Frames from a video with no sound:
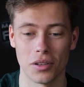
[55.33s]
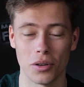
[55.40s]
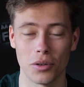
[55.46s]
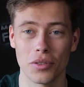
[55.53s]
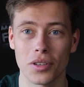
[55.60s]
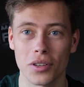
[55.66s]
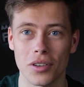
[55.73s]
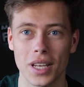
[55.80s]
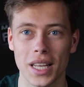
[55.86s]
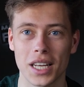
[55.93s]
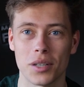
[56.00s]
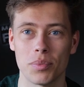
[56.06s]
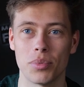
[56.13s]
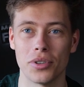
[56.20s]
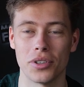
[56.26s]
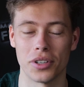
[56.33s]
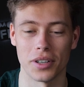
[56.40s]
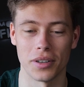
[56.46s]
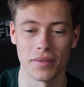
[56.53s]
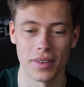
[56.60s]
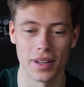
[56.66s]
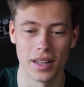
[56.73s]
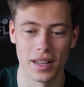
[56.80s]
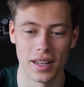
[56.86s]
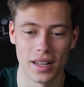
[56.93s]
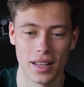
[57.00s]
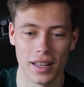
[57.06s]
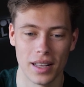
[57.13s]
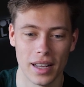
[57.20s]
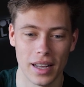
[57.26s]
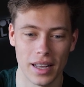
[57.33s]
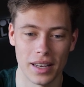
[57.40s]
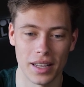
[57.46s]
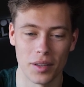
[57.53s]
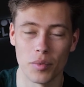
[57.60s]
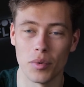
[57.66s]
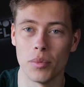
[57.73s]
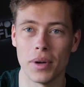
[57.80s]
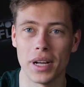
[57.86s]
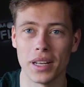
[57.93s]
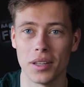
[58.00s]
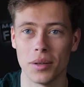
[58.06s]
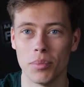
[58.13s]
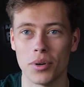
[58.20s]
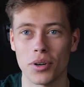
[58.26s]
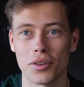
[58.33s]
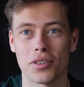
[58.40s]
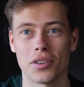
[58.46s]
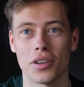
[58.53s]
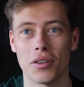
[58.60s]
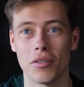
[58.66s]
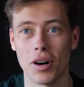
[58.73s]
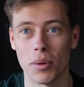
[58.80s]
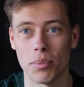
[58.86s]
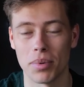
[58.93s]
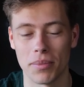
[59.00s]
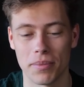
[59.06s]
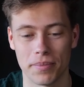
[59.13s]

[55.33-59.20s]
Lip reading: onto the next pusher, and that will make the box go up.